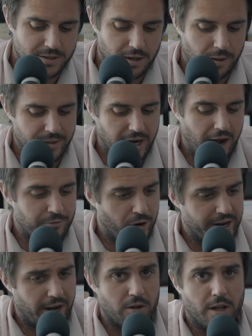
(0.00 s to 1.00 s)
I mean, I've
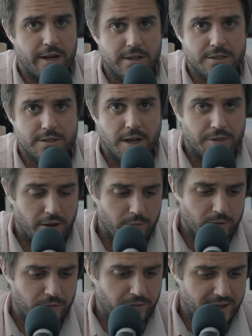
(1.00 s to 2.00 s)
read Outliers. I thought it
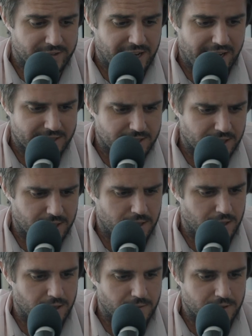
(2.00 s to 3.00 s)
was fantastic,
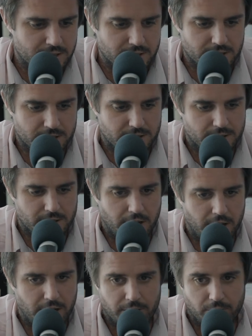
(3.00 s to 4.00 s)
and this is
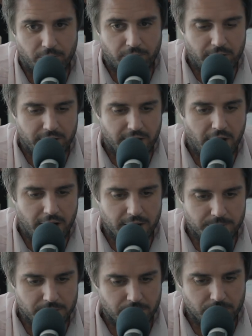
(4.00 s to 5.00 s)
uh, very high
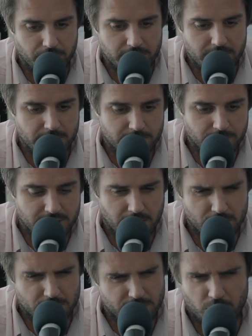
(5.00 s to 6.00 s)
up on the New York Times
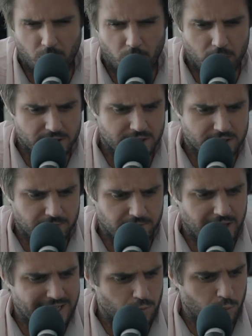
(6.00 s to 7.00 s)
bestsellers list, or was as of
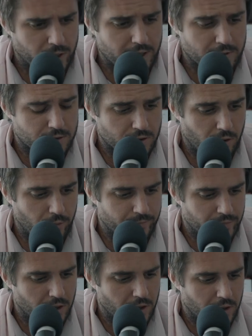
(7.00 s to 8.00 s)
last week. So, what's
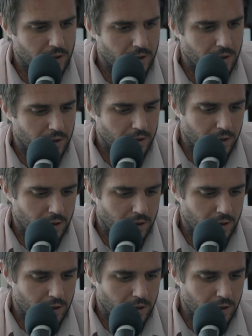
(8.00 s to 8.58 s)
the subheading to it?